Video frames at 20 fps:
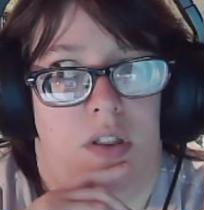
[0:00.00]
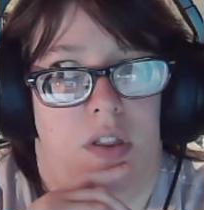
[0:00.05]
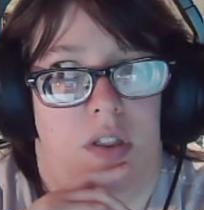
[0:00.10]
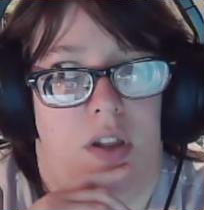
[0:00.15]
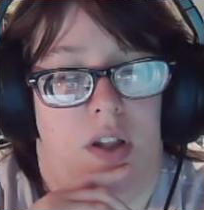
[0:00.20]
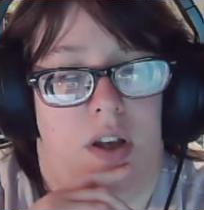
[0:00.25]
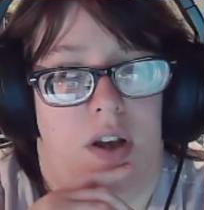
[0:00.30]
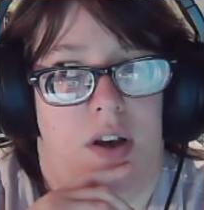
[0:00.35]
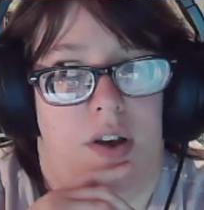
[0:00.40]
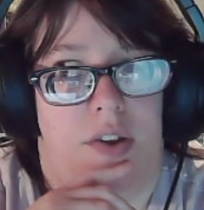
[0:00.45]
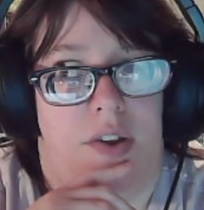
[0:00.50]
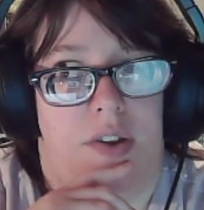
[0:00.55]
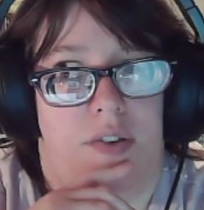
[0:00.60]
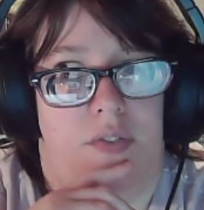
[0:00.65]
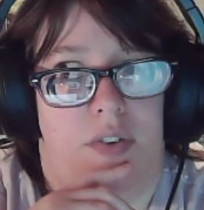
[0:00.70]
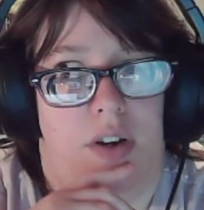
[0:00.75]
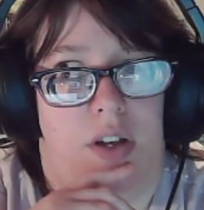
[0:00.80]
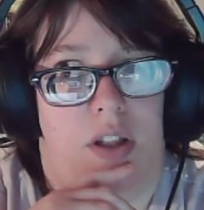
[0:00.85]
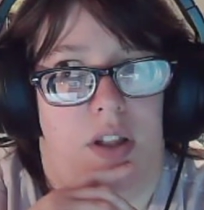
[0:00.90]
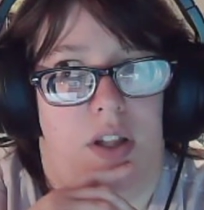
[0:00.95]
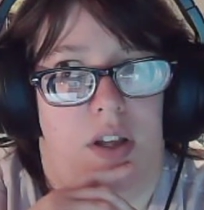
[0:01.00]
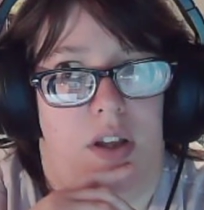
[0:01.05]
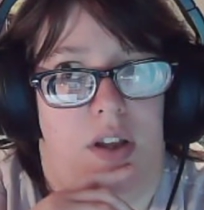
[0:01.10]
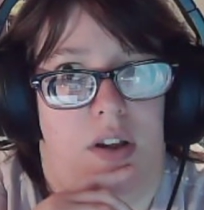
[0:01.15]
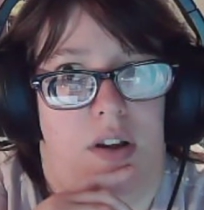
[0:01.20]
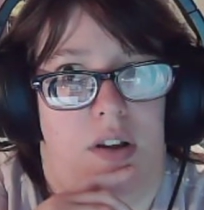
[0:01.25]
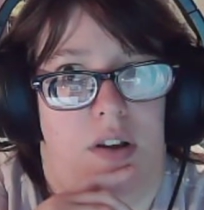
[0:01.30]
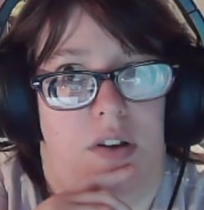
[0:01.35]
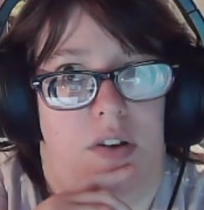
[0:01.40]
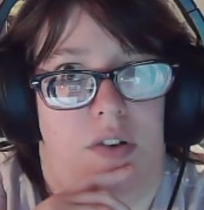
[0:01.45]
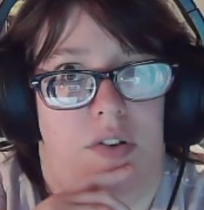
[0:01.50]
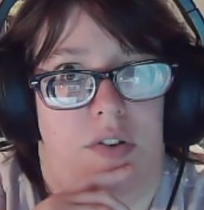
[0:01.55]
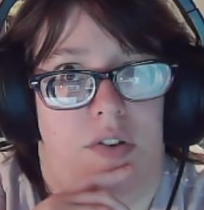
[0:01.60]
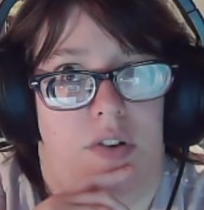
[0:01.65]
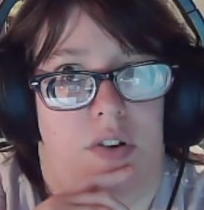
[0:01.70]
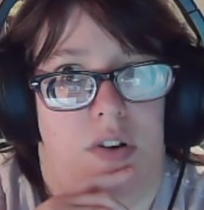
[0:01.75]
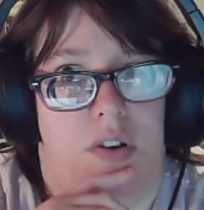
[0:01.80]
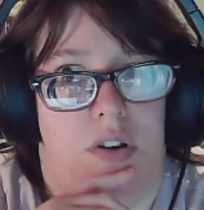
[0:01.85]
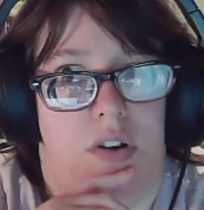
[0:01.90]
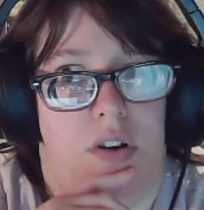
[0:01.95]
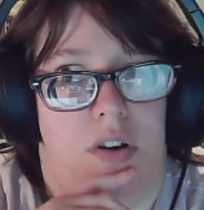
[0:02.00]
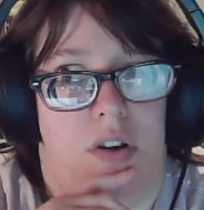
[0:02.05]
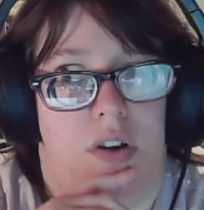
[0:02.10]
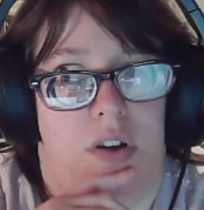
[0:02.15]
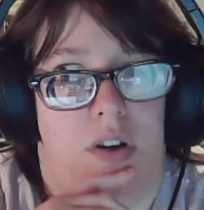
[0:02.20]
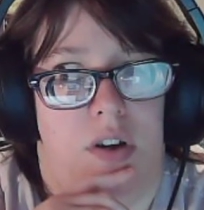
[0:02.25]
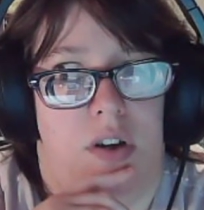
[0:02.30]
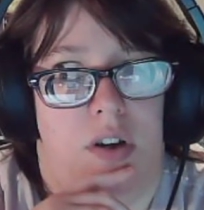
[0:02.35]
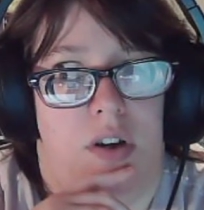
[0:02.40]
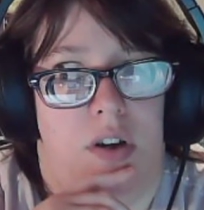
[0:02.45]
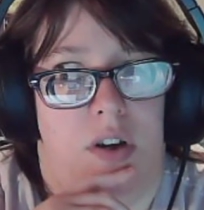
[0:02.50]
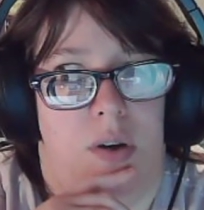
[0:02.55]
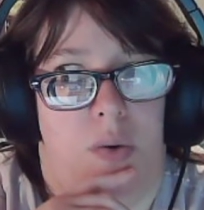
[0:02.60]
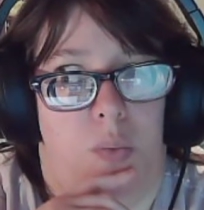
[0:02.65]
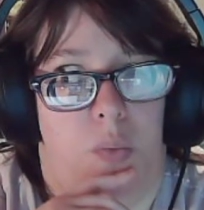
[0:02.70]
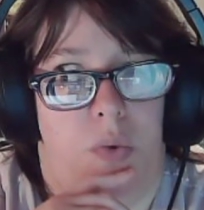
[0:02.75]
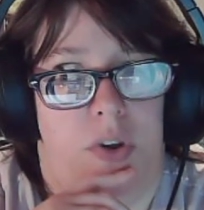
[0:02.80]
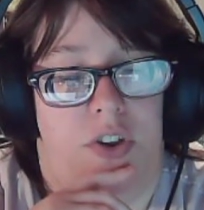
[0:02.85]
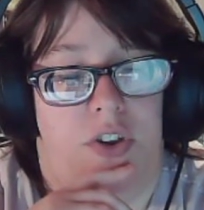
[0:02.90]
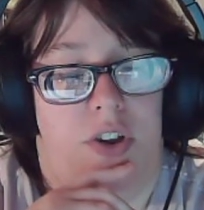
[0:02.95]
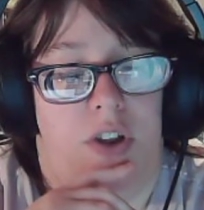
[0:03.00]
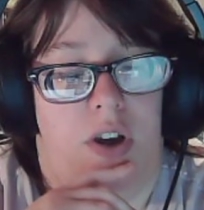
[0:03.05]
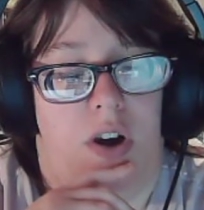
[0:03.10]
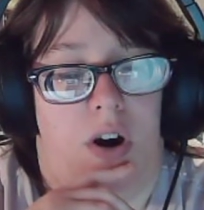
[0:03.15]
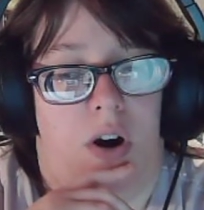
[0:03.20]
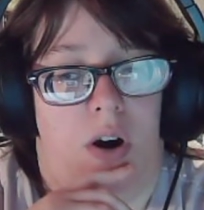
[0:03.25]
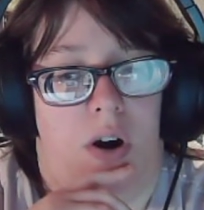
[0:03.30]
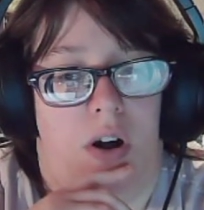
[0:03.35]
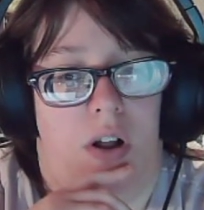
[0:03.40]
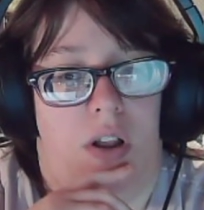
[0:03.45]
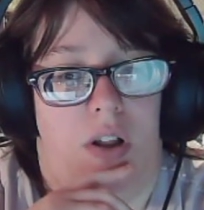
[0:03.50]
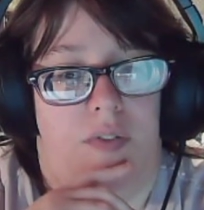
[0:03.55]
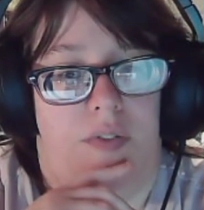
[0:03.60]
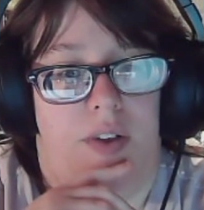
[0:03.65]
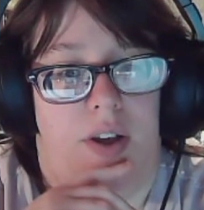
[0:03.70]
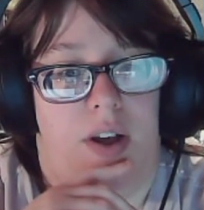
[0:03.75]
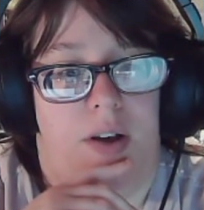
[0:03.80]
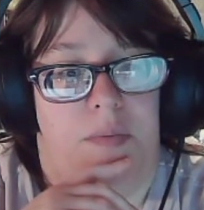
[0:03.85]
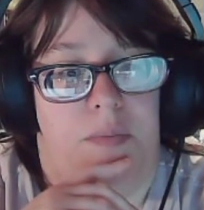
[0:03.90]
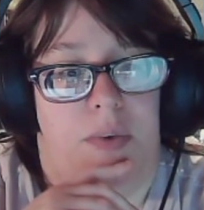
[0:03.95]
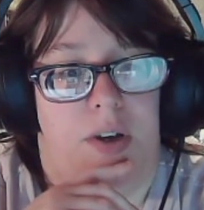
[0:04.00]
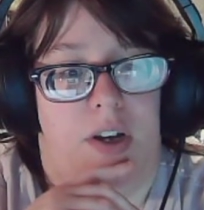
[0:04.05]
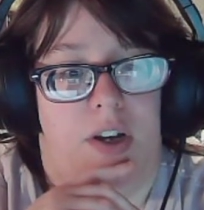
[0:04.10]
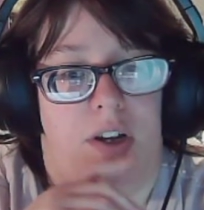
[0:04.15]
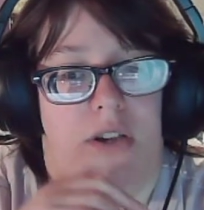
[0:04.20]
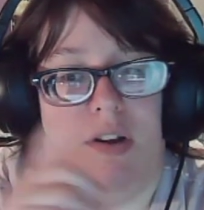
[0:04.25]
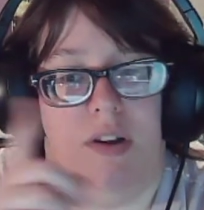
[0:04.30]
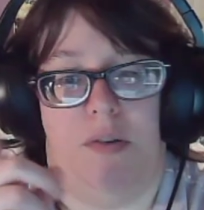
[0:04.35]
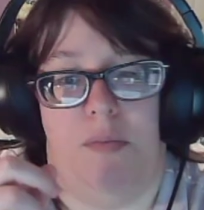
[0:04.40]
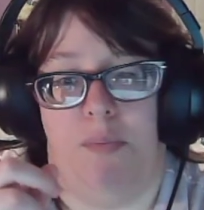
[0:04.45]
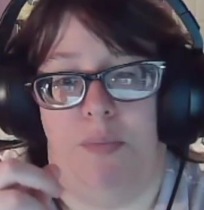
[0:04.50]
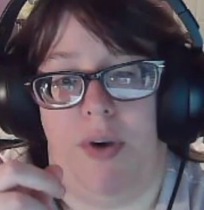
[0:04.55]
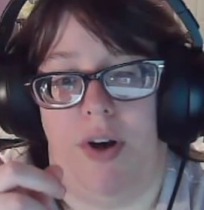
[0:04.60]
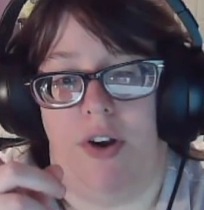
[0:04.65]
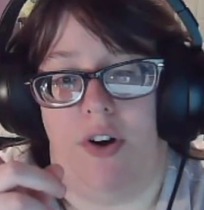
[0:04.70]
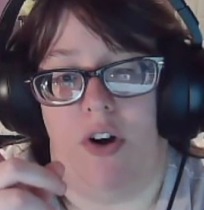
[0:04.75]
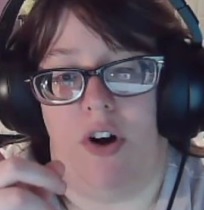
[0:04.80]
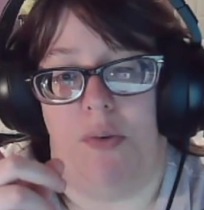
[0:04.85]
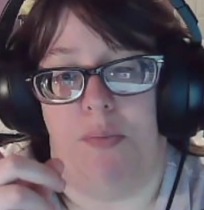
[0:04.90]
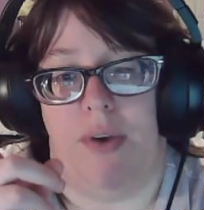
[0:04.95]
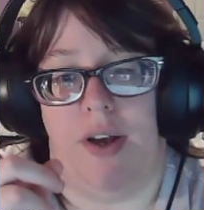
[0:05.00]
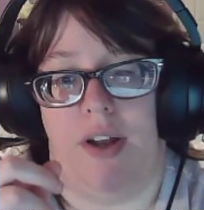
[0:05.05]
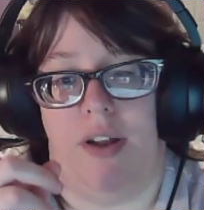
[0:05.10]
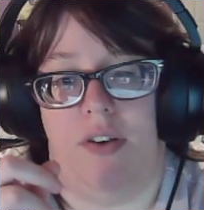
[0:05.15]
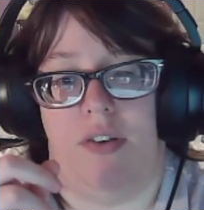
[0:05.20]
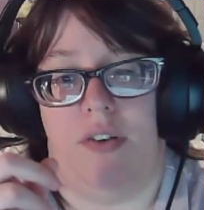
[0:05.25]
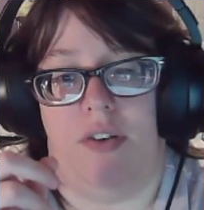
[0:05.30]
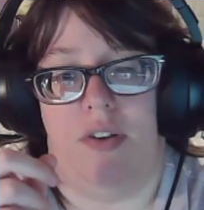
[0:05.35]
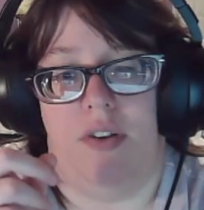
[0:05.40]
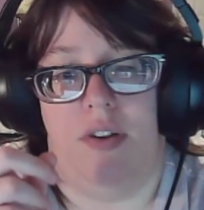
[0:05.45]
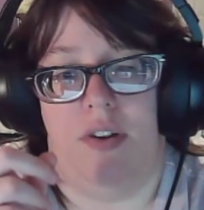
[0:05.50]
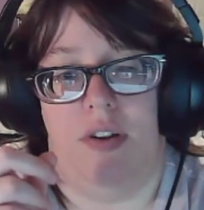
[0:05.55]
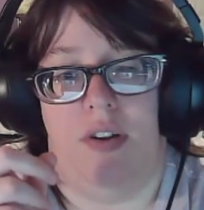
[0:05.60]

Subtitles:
Because the funny thing is, we see all of them but All Might.